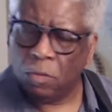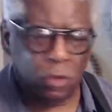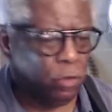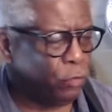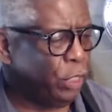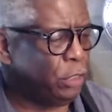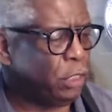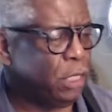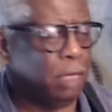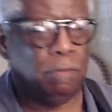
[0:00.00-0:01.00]
The
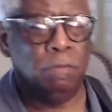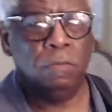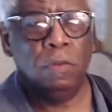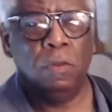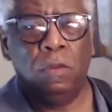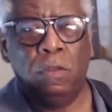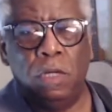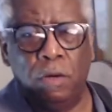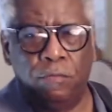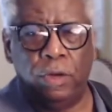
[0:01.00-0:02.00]
reason I'm
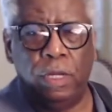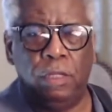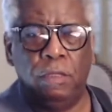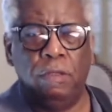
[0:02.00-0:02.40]
covering